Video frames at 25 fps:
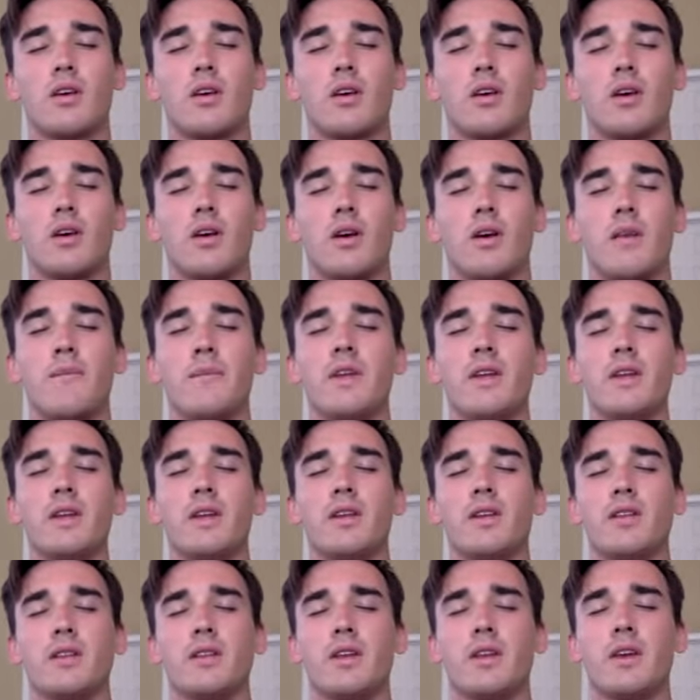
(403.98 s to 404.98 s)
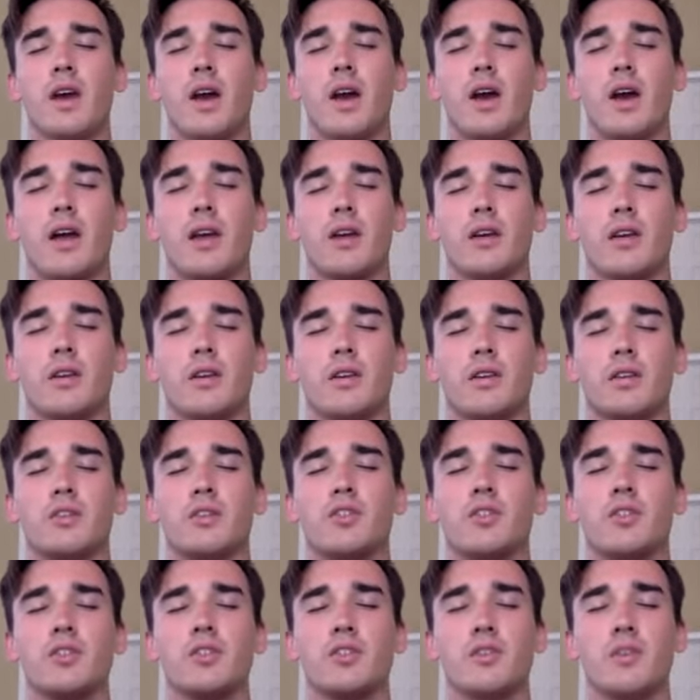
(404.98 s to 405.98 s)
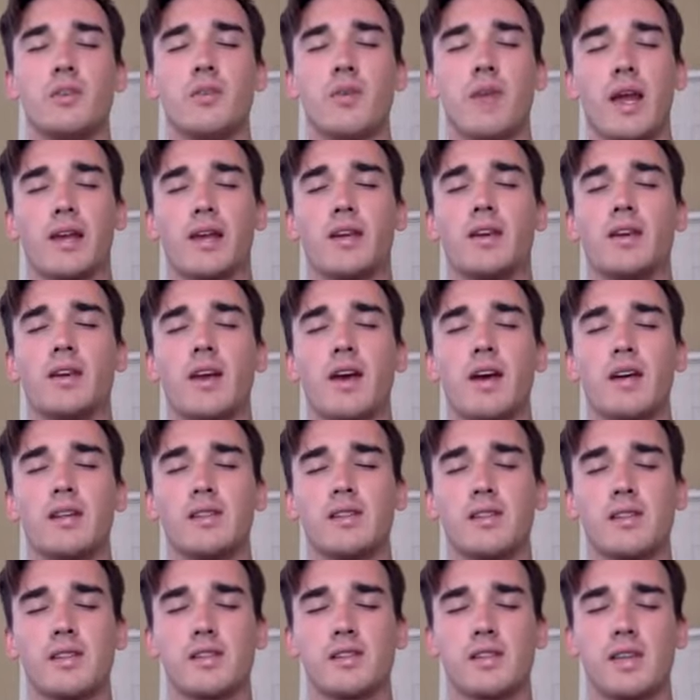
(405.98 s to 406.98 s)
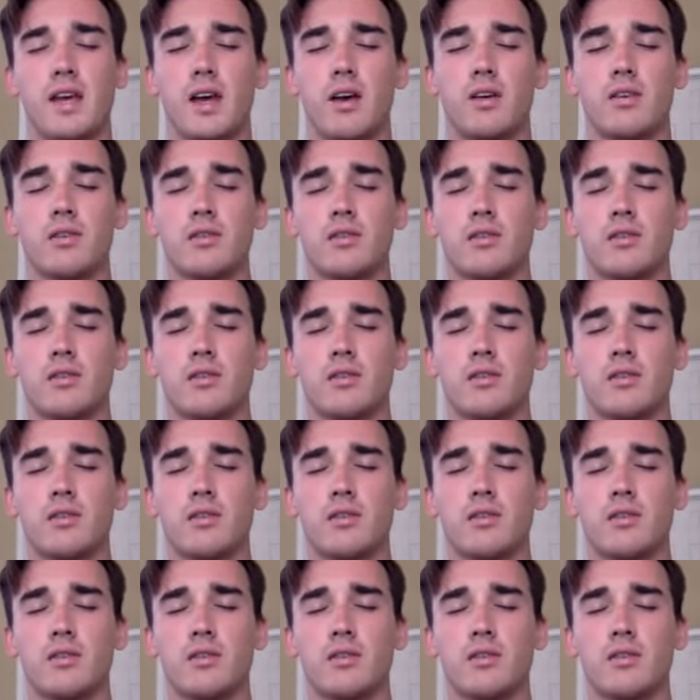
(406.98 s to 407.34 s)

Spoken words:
Immediately, I encourage you to recognize the sound.